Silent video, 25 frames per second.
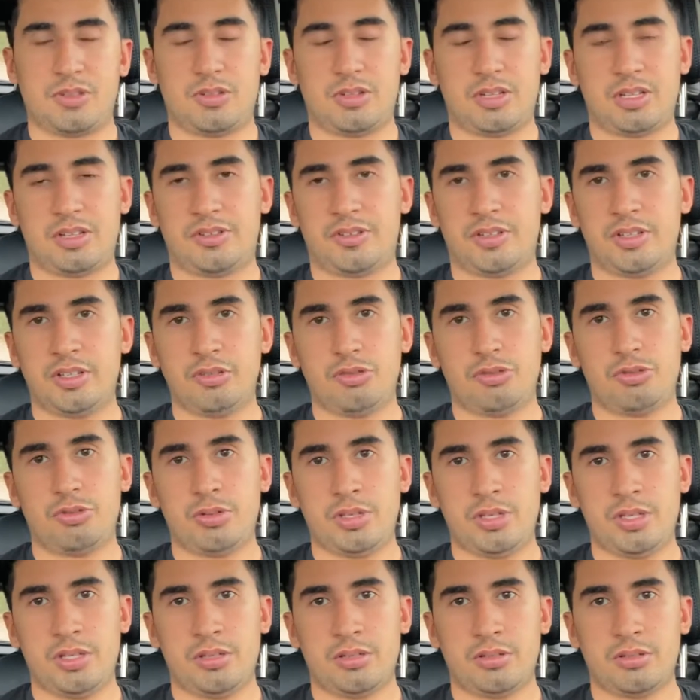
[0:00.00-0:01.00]

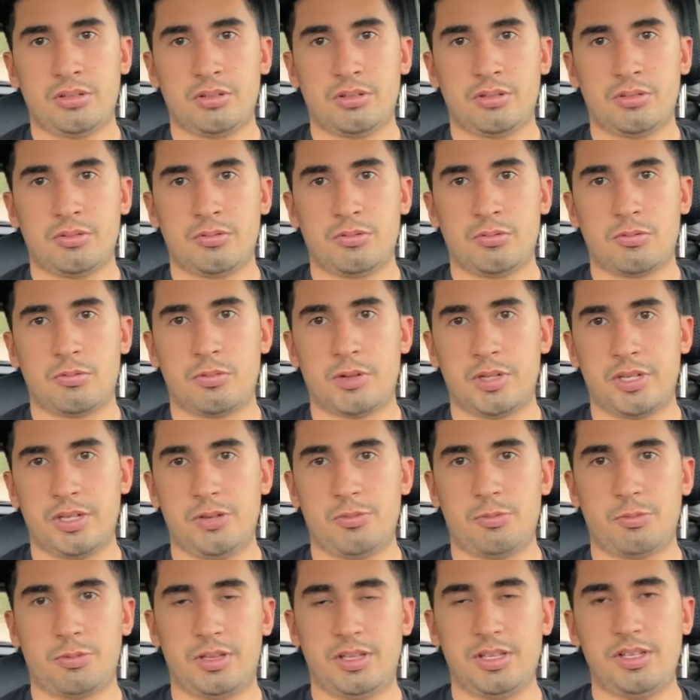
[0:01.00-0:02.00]
essentially when you
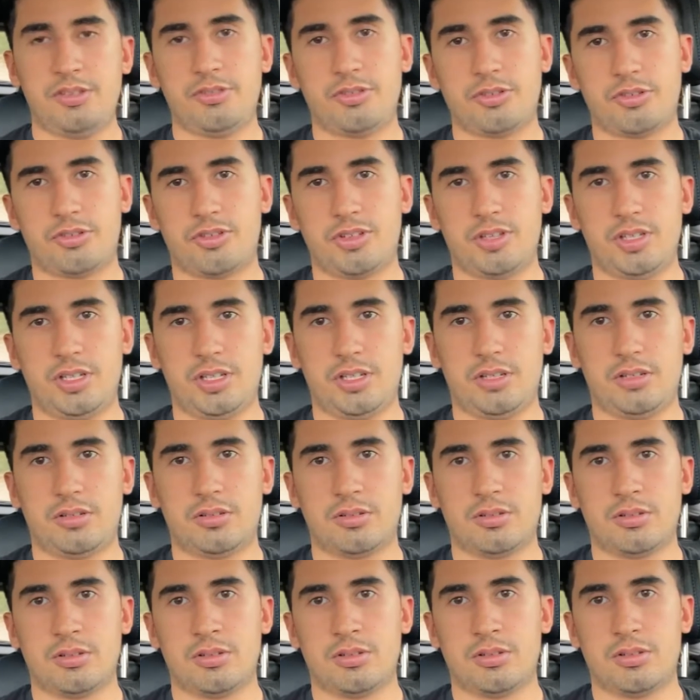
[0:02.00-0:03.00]
release your seed
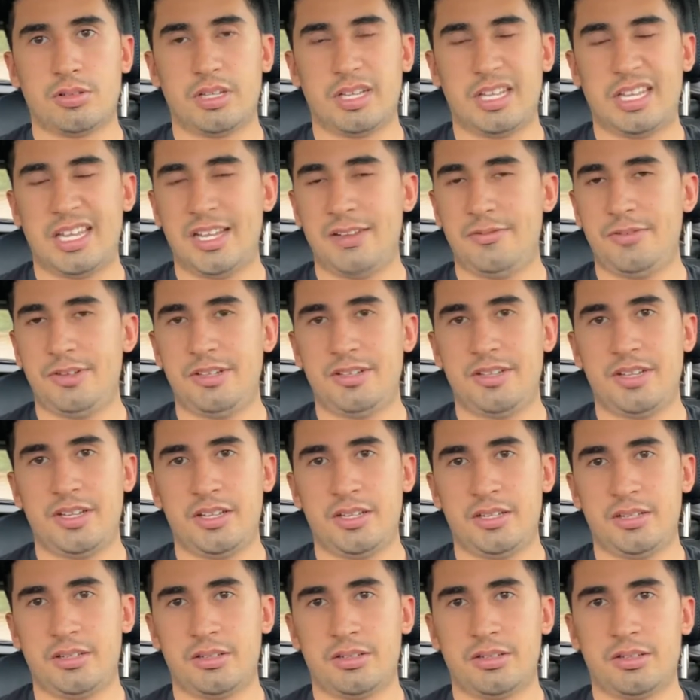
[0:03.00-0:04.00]
every
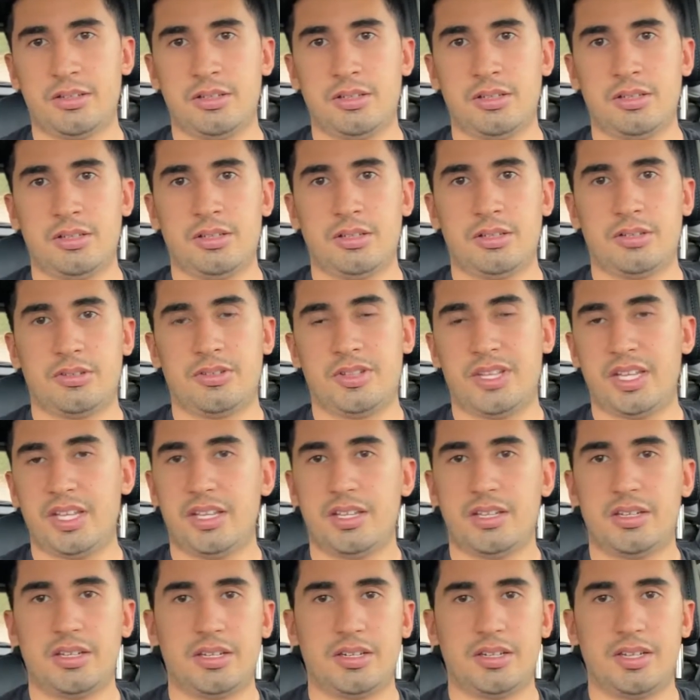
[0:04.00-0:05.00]
day, day
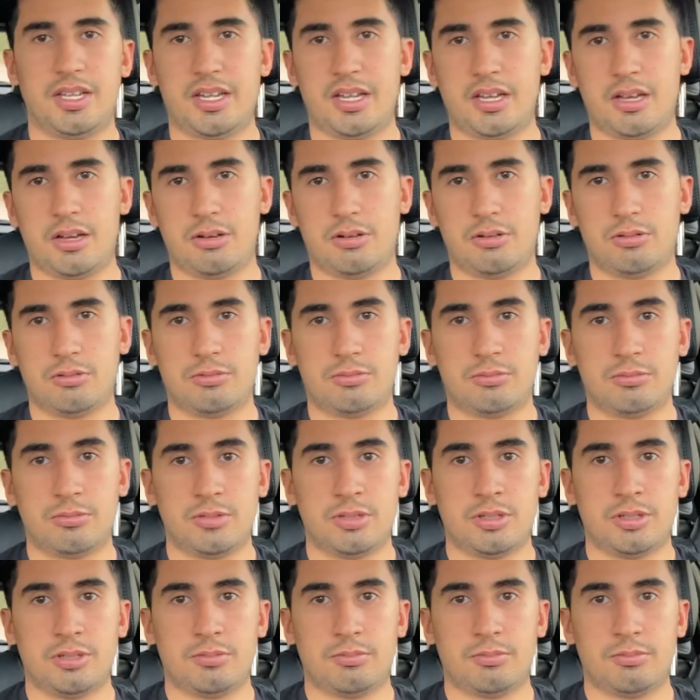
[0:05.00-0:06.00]
in and day out,
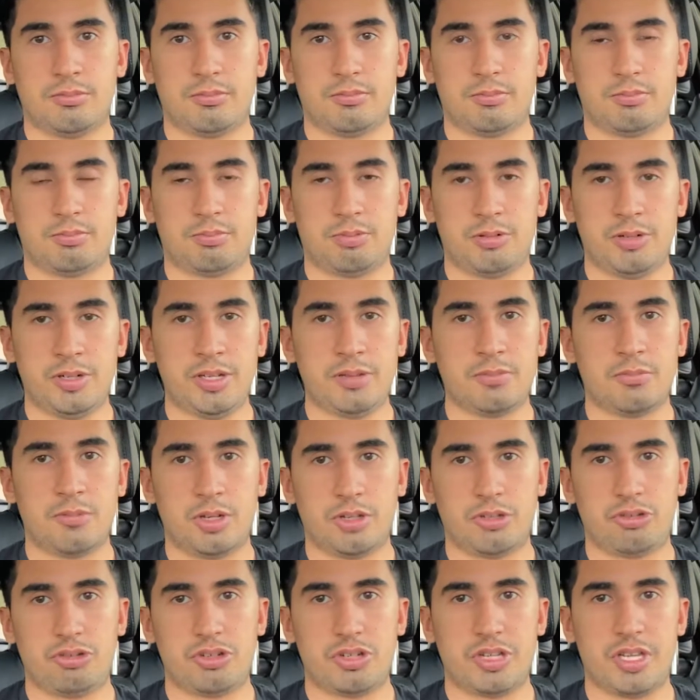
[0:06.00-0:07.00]
pretty
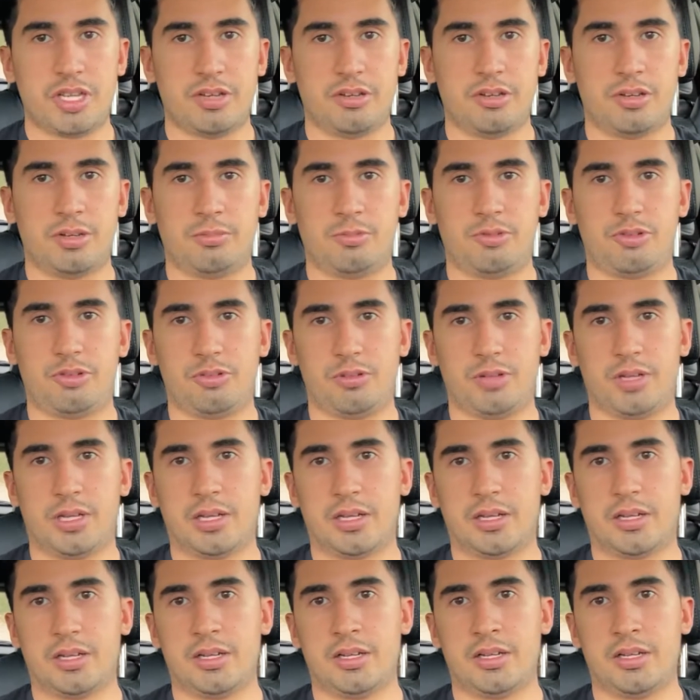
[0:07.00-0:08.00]
much you get numb to it
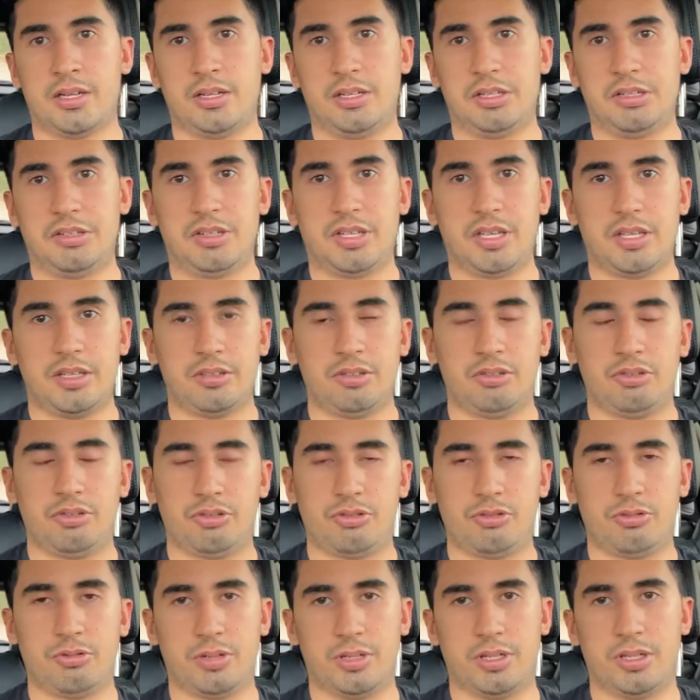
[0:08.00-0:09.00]
and you get used
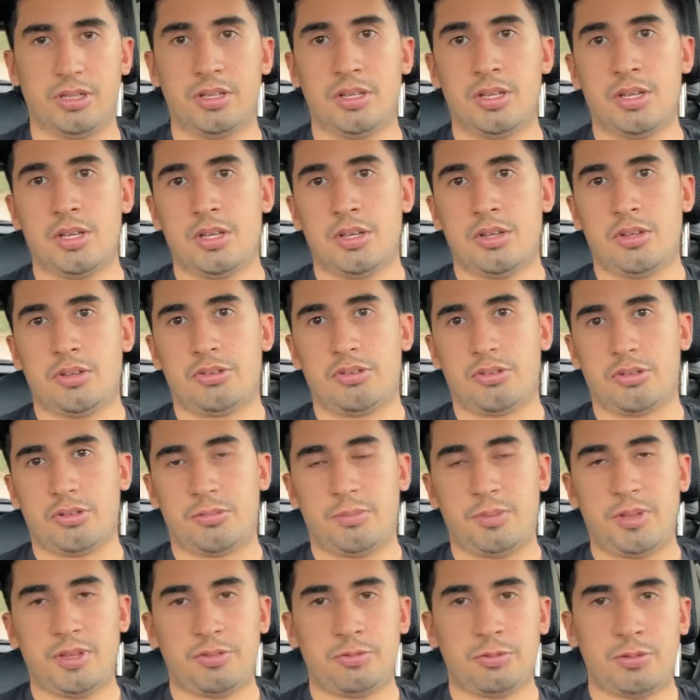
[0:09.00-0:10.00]
to it. So the
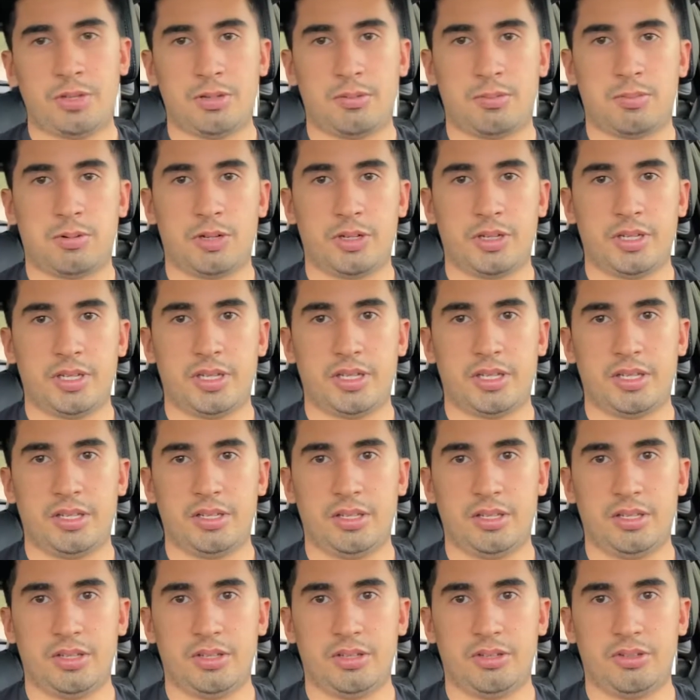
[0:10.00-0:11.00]
best way to put it
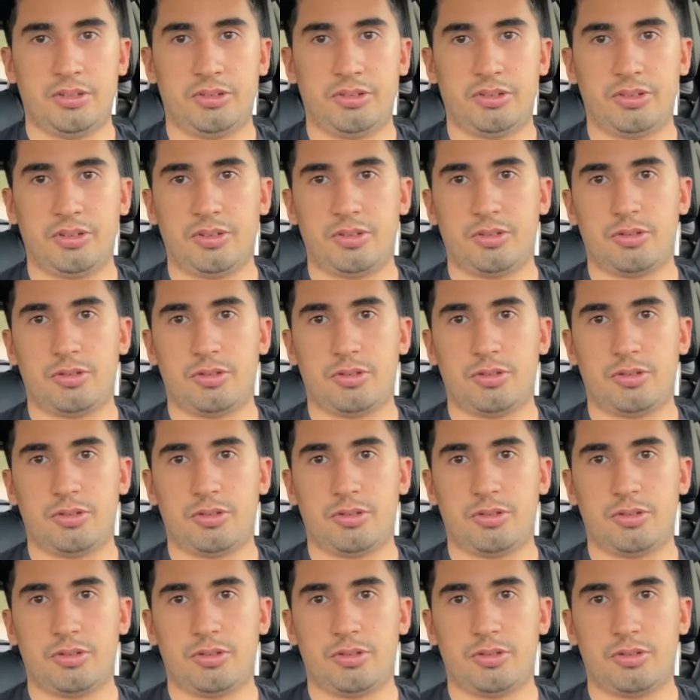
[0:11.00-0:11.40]
is